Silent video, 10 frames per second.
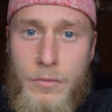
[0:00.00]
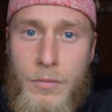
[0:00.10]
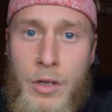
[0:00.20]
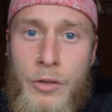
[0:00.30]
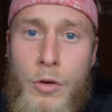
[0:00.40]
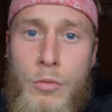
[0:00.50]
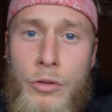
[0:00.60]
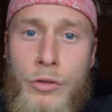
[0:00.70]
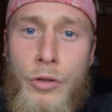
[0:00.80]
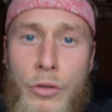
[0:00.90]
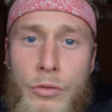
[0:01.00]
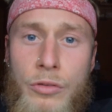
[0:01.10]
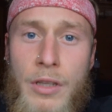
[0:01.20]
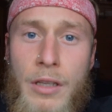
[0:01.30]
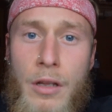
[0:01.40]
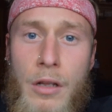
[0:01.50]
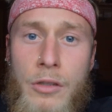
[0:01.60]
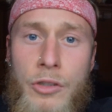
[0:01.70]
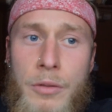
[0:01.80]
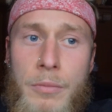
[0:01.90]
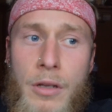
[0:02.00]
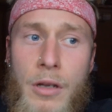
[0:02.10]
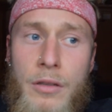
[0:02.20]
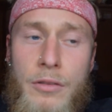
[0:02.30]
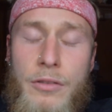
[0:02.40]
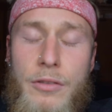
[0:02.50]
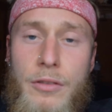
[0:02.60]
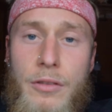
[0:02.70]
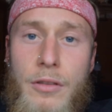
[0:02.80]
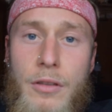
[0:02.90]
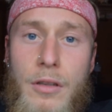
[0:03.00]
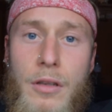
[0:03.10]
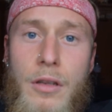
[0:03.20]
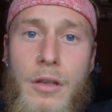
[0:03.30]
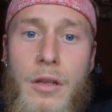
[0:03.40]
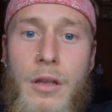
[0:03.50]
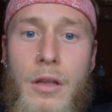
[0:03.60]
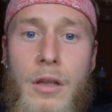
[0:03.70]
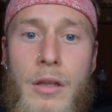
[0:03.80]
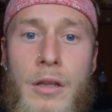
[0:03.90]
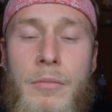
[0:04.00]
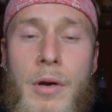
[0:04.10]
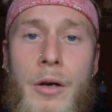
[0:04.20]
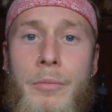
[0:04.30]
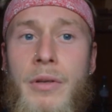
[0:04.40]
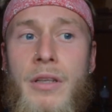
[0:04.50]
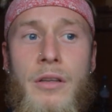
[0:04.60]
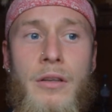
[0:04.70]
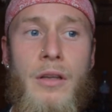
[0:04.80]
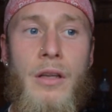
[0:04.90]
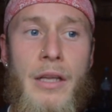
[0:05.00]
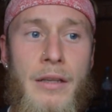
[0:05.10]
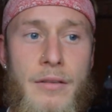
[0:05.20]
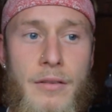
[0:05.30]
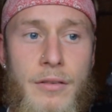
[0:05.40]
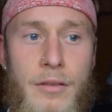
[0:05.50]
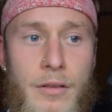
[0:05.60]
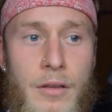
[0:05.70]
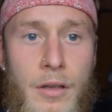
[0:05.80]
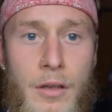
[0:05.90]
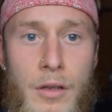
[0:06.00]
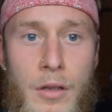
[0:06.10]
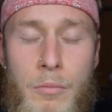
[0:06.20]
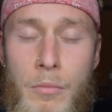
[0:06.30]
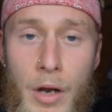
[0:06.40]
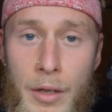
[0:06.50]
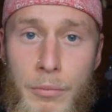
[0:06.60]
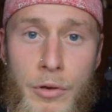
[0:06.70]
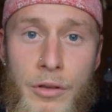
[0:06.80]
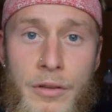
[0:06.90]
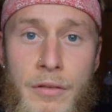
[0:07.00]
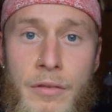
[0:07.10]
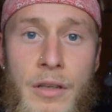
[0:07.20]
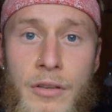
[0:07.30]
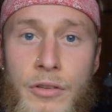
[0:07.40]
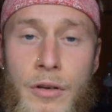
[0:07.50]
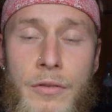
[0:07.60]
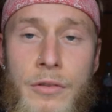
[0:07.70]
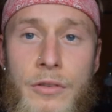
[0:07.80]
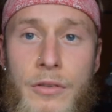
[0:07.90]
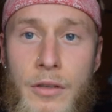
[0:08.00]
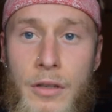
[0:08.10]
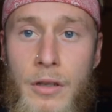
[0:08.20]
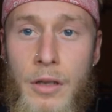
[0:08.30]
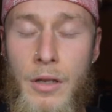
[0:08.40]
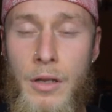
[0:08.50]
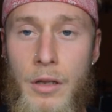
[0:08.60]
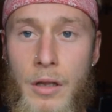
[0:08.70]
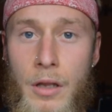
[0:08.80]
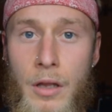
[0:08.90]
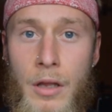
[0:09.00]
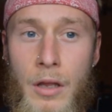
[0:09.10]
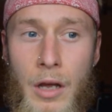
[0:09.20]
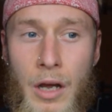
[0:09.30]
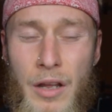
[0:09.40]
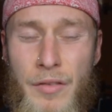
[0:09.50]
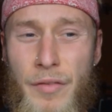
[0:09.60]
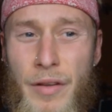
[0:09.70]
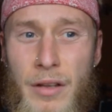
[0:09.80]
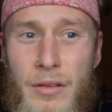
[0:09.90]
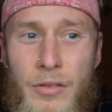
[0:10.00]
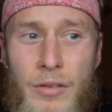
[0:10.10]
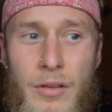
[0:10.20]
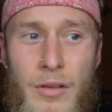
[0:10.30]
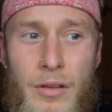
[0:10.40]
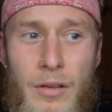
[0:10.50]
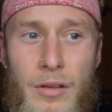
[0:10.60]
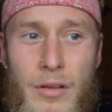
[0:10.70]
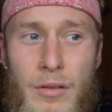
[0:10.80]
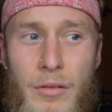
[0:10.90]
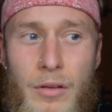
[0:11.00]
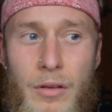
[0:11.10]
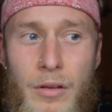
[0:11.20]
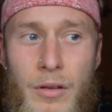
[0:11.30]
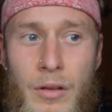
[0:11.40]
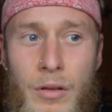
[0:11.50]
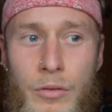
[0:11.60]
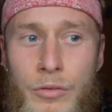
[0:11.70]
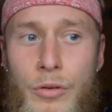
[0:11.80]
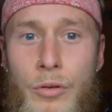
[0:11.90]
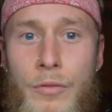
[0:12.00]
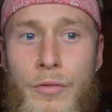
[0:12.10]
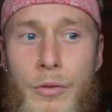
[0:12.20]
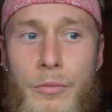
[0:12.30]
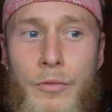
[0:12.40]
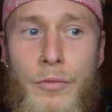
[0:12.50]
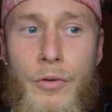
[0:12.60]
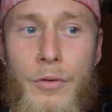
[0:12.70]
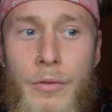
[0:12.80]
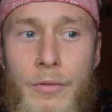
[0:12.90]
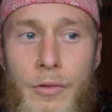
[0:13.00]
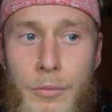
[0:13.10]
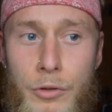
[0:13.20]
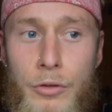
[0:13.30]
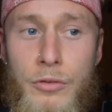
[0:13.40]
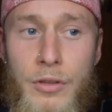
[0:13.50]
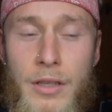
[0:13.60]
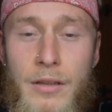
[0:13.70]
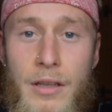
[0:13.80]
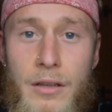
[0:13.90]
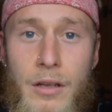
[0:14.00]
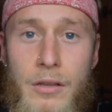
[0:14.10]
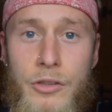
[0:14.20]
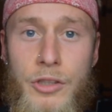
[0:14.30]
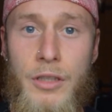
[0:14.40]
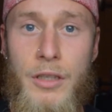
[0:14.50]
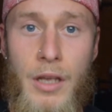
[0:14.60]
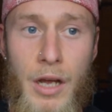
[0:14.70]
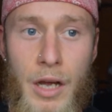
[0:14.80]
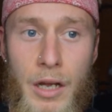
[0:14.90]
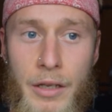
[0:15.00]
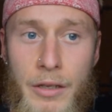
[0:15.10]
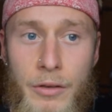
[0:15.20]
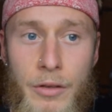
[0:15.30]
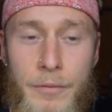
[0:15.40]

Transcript: I don't want to use technology because, in my opinion, it's my productivity suffers. I felt also from for from using technology, I